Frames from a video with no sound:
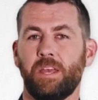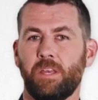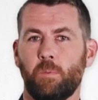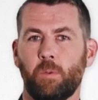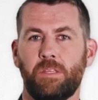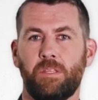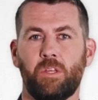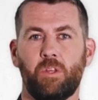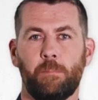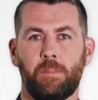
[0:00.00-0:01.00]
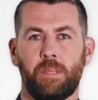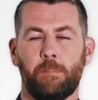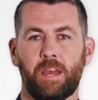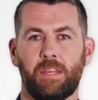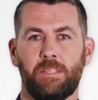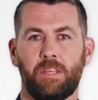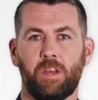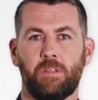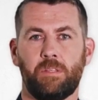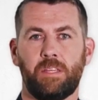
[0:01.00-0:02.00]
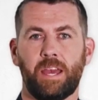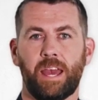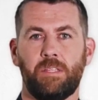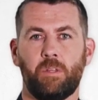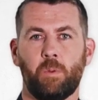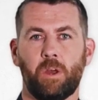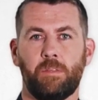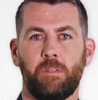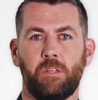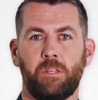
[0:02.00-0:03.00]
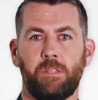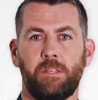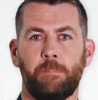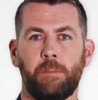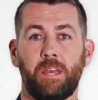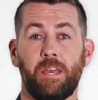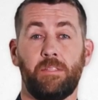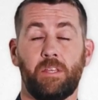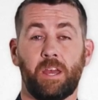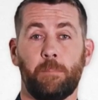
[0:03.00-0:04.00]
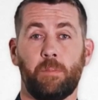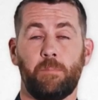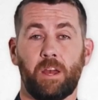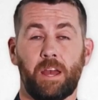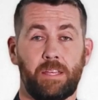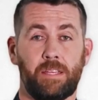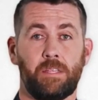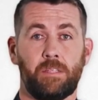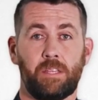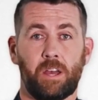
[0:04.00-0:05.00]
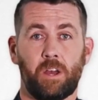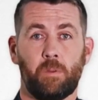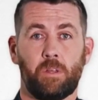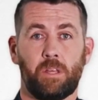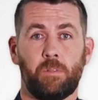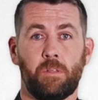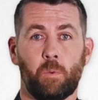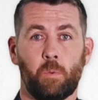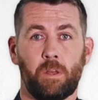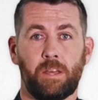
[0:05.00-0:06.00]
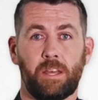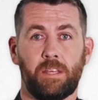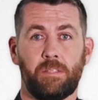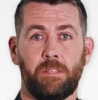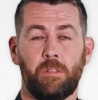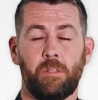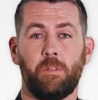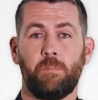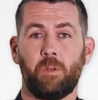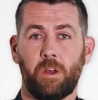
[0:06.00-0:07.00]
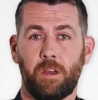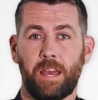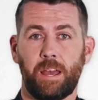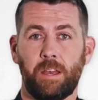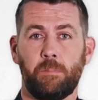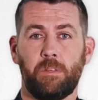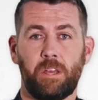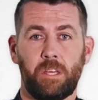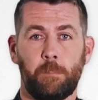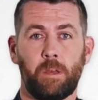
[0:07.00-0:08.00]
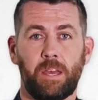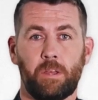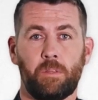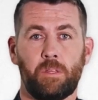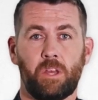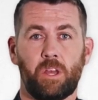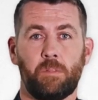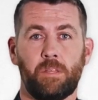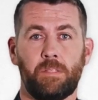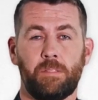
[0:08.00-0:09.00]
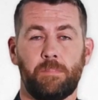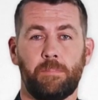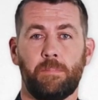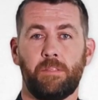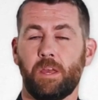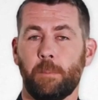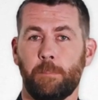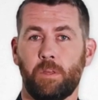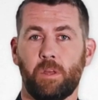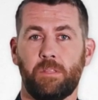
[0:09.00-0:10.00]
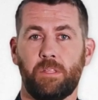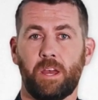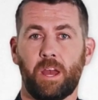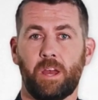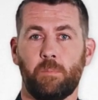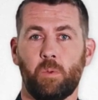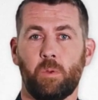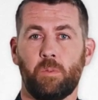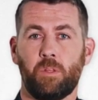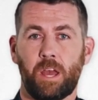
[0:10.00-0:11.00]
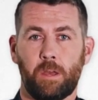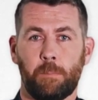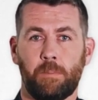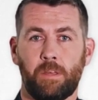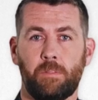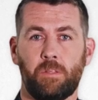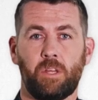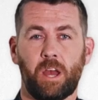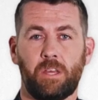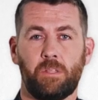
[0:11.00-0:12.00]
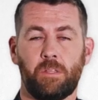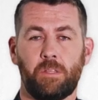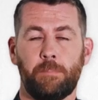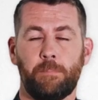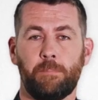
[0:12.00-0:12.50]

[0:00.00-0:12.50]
If we assume something has a constant hazard rate, then the mean time to failure is the only thing we need to define how far spread out this curve is, because its overall shape never changes.